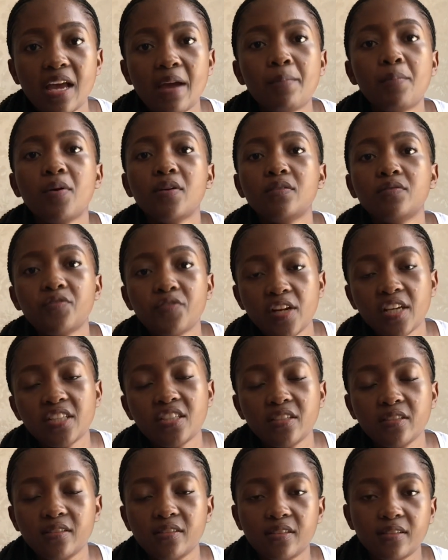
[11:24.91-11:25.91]
I bought
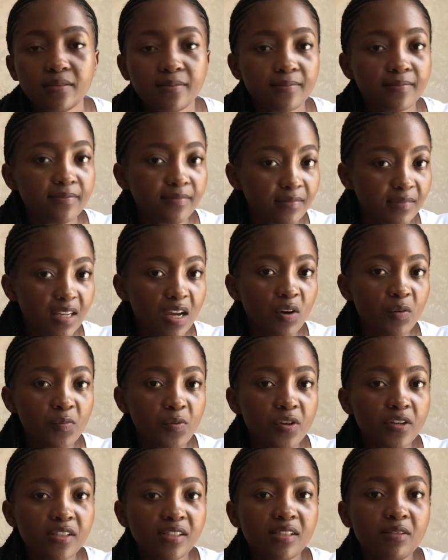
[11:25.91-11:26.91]
fractions. I hope
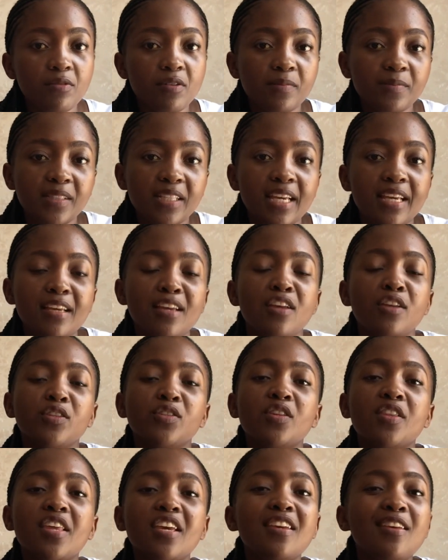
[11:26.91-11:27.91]
you understand what I'm saying.
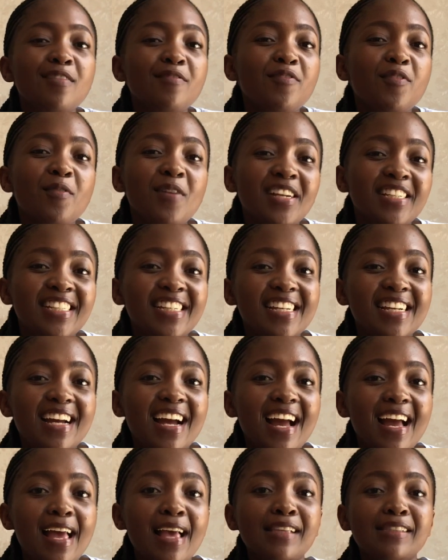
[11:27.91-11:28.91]
So thank you for watching,
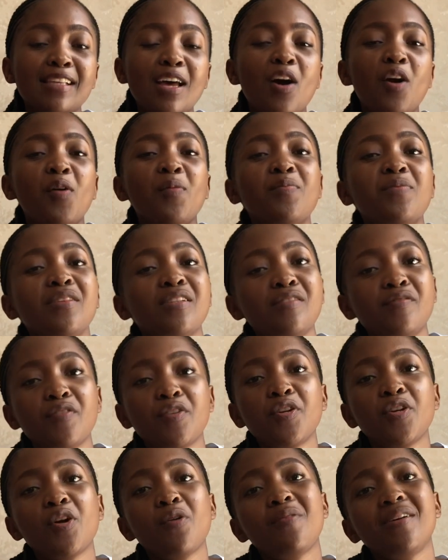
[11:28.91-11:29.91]
guys. I hope this
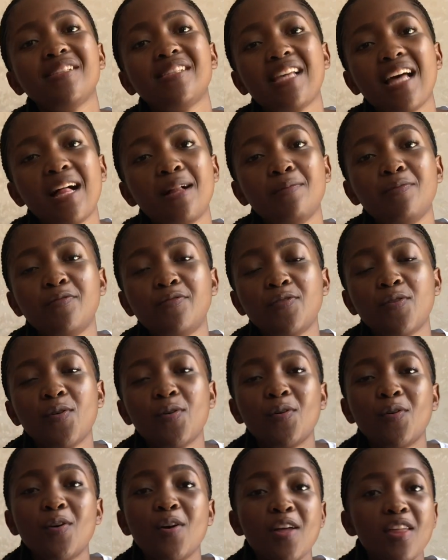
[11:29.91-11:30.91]
video was
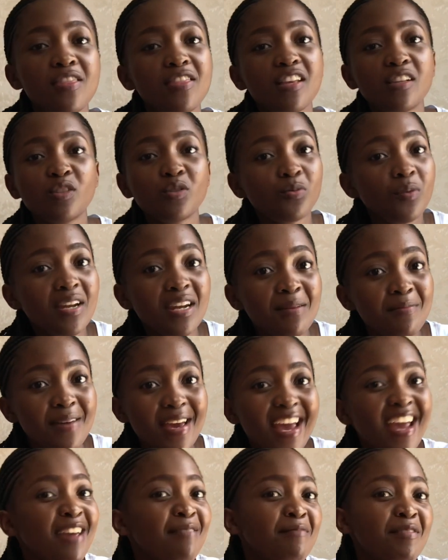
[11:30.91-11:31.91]
helpful. That's what I'm
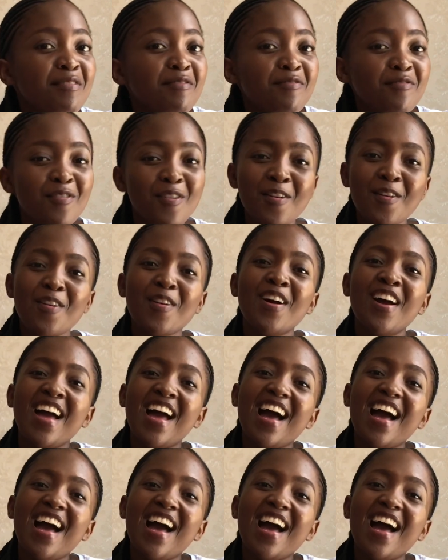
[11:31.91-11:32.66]
aiming for.